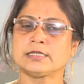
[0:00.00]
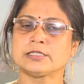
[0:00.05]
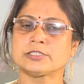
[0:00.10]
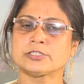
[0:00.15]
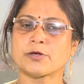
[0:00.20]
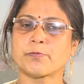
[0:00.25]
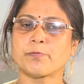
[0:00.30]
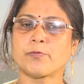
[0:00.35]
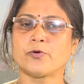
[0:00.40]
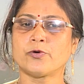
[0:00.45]

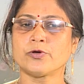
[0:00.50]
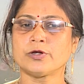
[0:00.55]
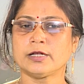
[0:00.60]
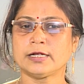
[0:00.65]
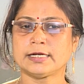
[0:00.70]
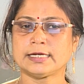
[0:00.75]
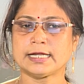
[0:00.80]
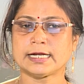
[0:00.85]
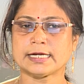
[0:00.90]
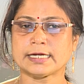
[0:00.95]
support
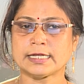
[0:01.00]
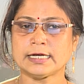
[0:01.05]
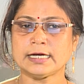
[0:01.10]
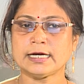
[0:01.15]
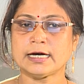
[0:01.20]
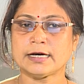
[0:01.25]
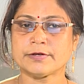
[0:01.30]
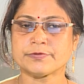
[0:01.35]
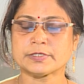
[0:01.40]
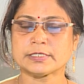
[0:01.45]
data
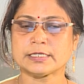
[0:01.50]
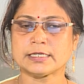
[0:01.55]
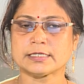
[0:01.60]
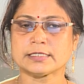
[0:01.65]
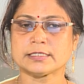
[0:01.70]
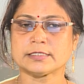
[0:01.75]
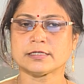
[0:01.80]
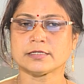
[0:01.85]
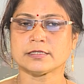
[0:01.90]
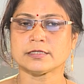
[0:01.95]

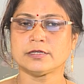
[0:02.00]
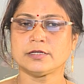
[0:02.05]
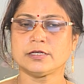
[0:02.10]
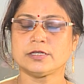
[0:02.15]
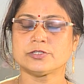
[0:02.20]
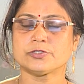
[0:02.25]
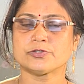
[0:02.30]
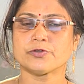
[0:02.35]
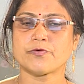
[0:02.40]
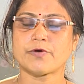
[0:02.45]
abstraction.
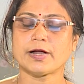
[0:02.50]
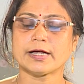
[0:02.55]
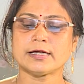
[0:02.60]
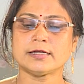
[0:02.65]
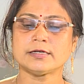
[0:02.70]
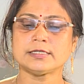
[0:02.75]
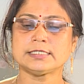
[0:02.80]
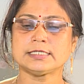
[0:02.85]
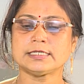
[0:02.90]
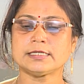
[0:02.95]
So, what
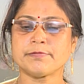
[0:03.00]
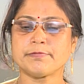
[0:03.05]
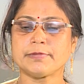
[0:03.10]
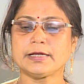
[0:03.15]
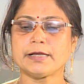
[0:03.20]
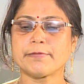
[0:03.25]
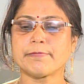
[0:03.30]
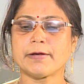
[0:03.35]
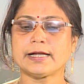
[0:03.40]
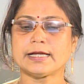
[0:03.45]
does it
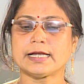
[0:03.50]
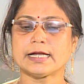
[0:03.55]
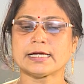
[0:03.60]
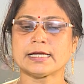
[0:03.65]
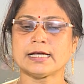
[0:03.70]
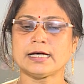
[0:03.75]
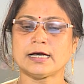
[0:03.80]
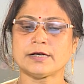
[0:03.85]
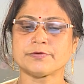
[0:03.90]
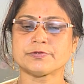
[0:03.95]
mean by
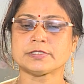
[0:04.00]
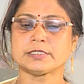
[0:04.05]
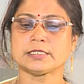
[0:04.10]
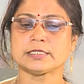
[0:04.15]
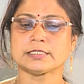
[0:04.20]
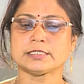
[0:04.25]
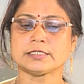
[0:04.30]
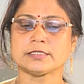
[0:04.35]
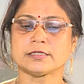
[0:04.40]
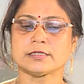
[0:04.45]
data
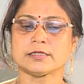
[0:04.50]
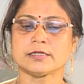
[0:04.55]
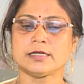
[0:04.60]
abstraction?